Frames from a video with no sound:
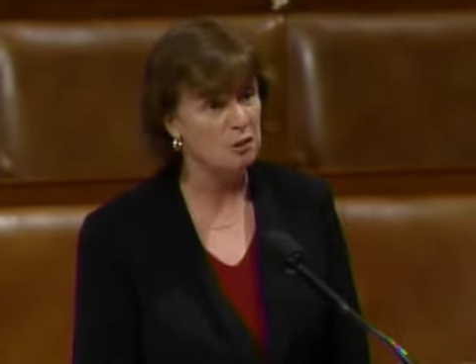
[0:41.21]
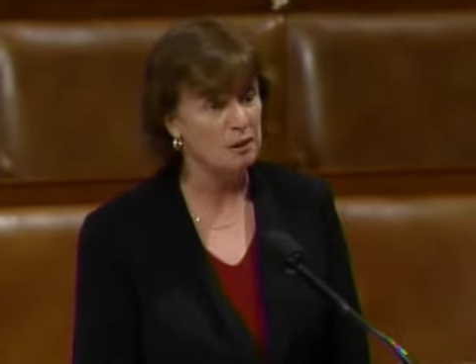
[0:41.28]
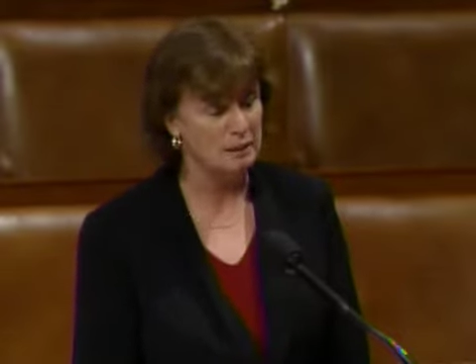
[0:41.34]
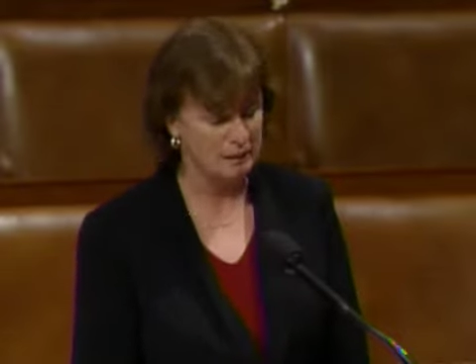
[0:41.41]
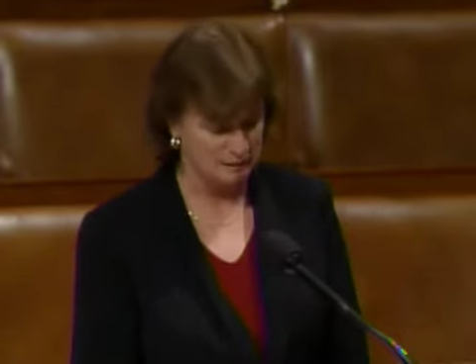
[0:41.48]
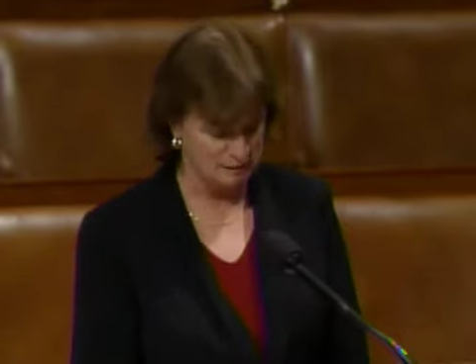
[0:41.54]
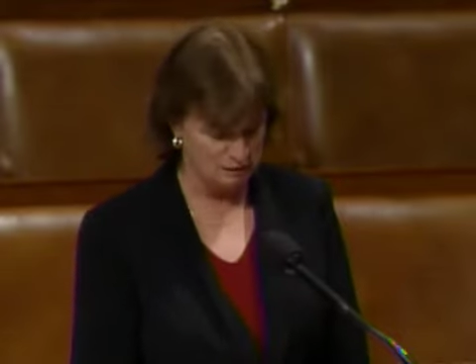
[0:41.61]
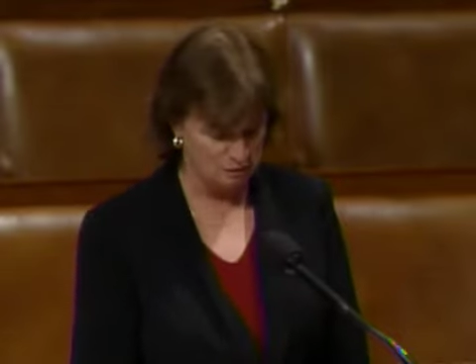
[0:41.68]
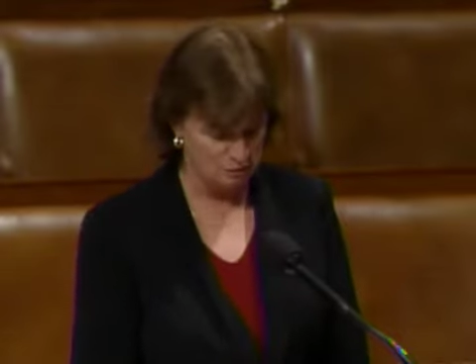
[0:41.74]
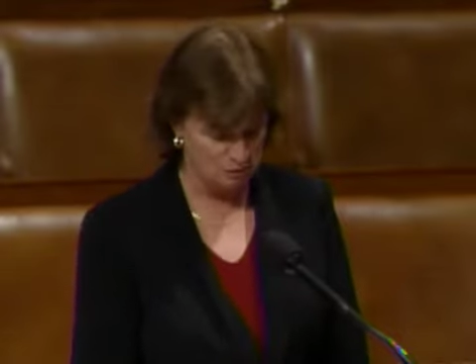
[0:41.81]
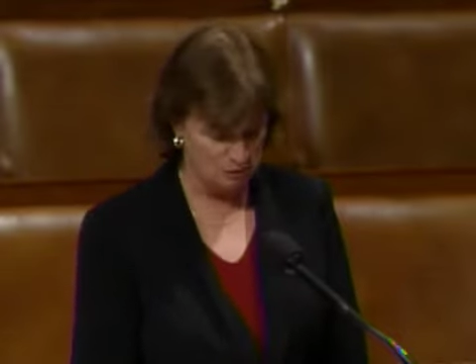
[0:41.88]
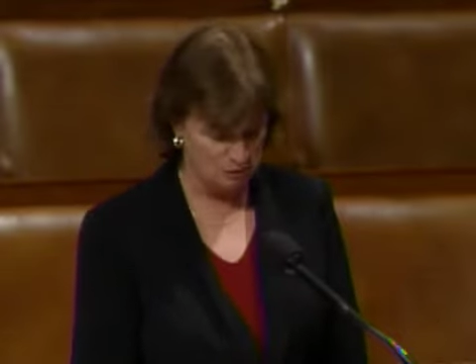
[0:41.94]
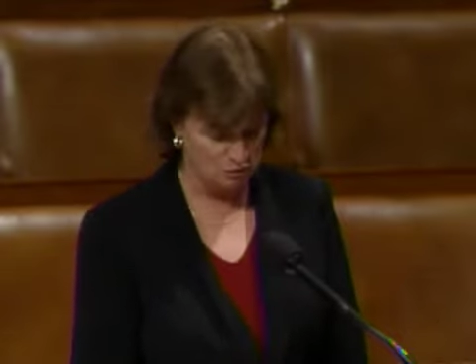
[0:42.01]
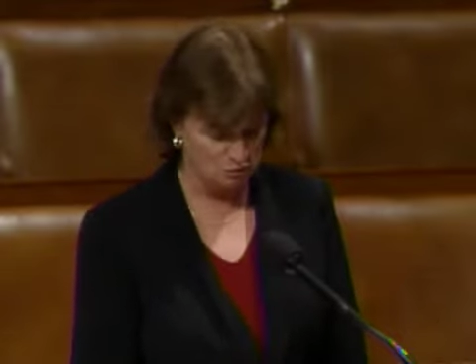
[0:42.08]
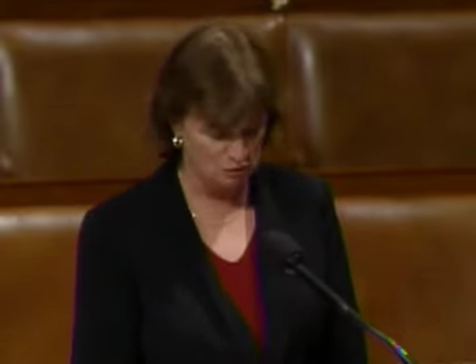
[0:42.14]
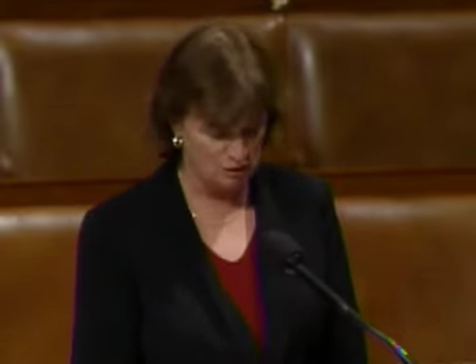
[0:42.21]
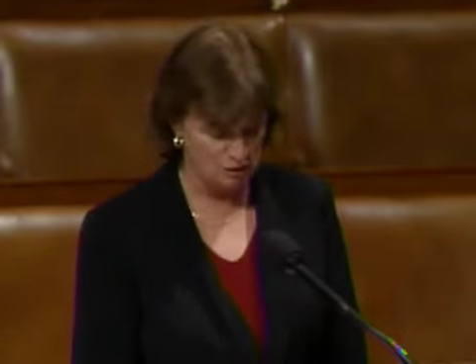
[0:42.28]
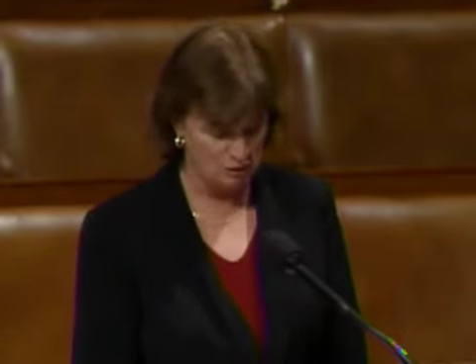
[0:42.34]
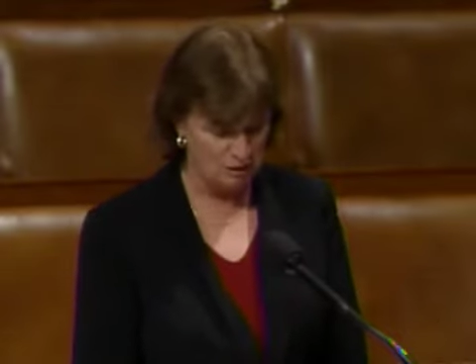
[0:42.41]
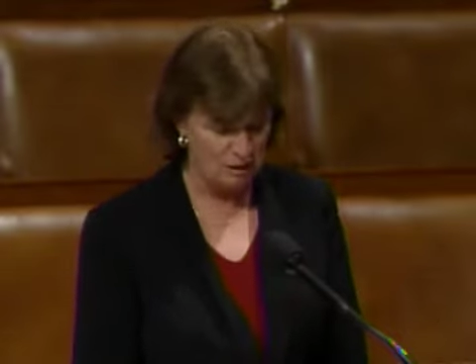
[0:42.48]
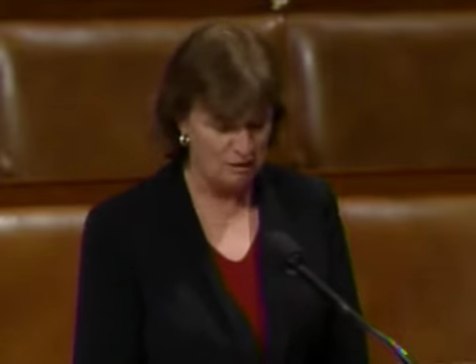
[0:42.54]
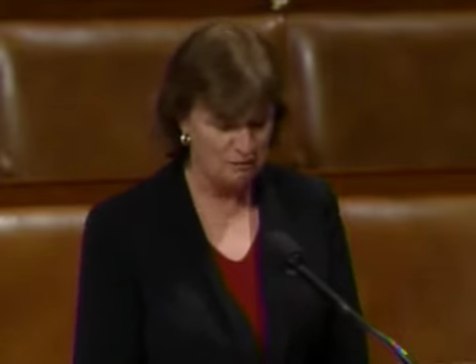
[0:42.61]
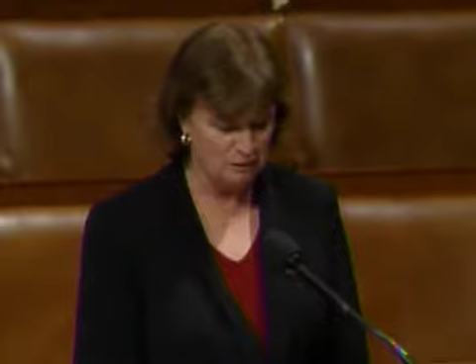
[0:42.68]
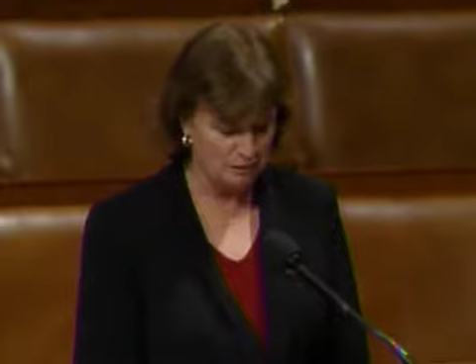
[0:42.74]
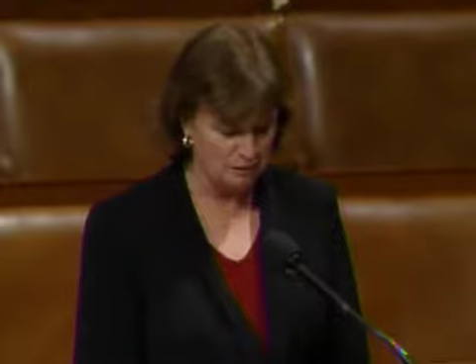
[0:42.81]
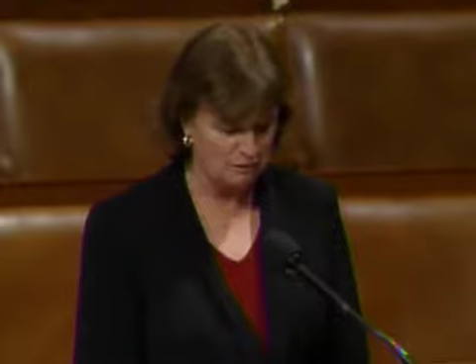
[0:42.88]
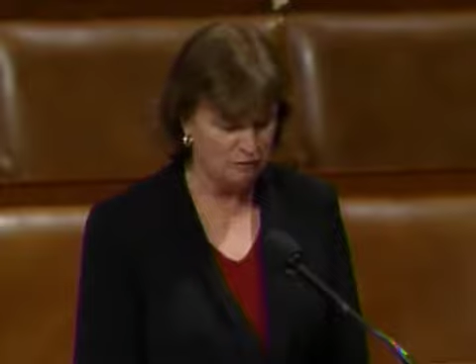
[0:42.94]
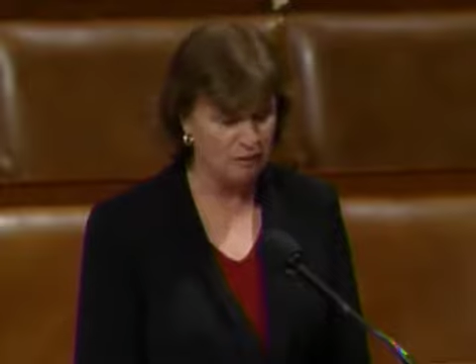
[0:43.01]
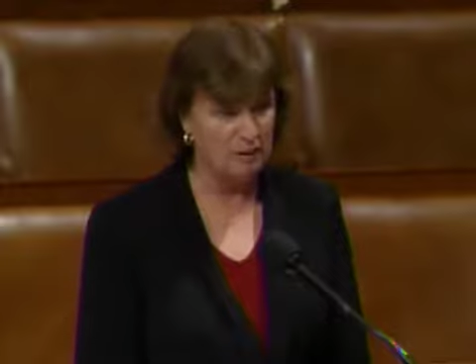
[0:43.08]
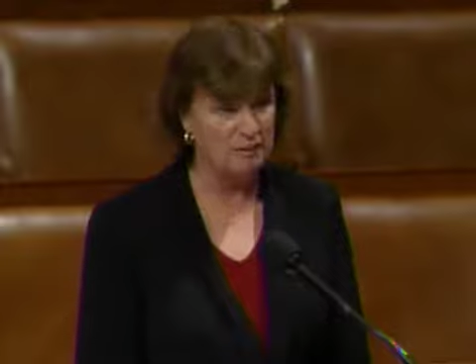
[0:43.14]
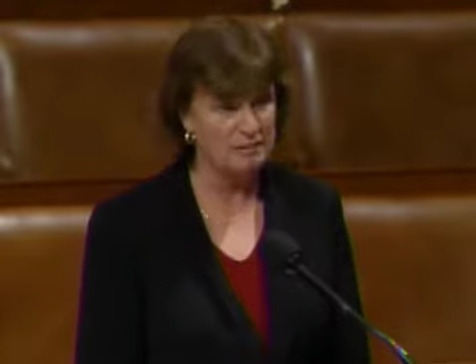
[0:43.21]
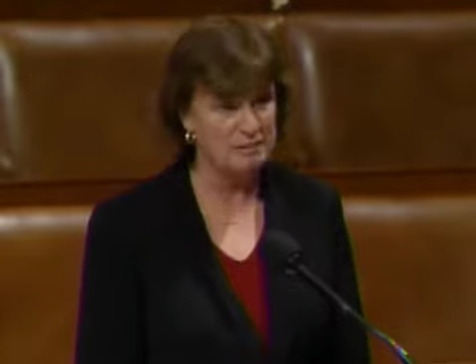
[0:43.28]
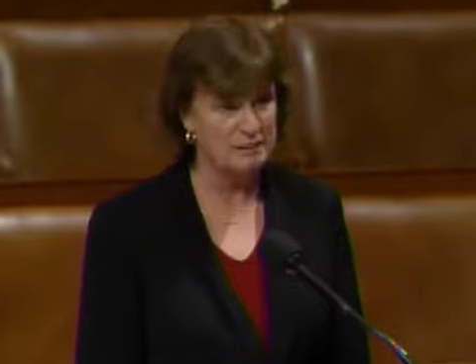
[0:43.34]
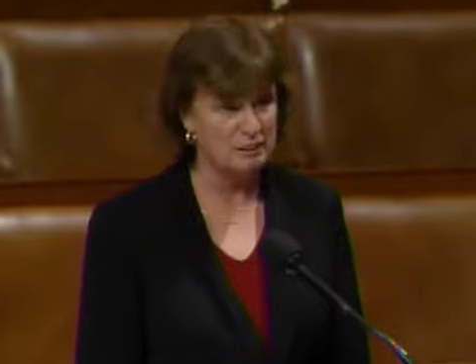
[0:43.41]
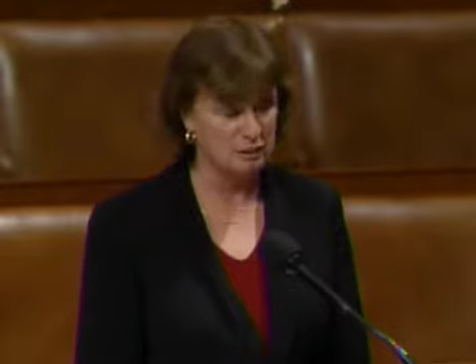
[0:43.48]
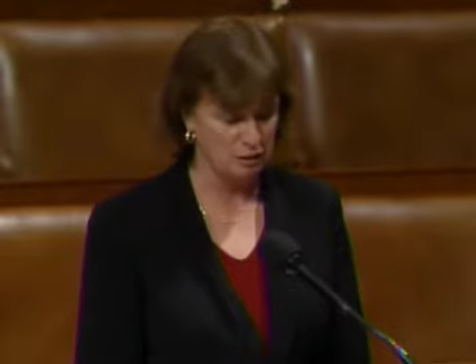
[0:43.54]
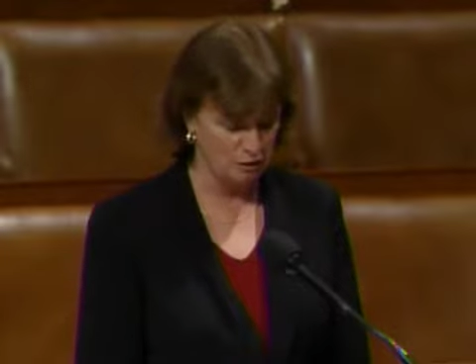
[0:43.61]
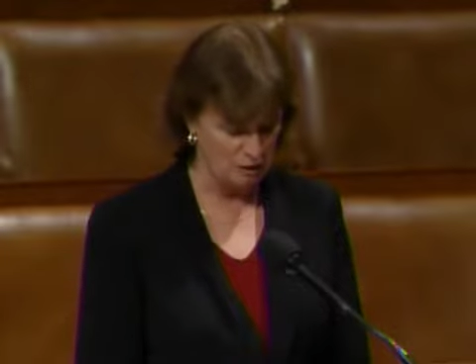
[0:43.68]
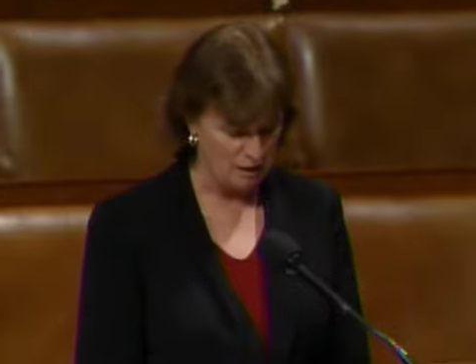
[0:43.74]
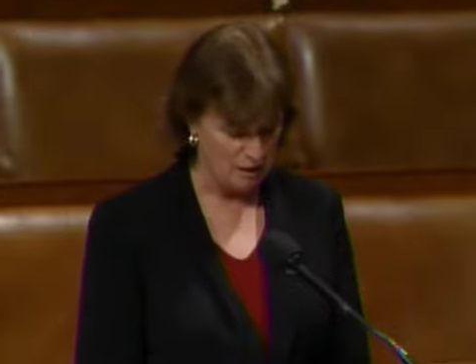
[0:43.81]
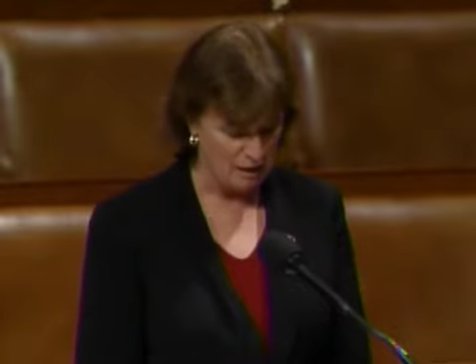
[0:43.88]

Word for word: and as an administrator and relief volunteer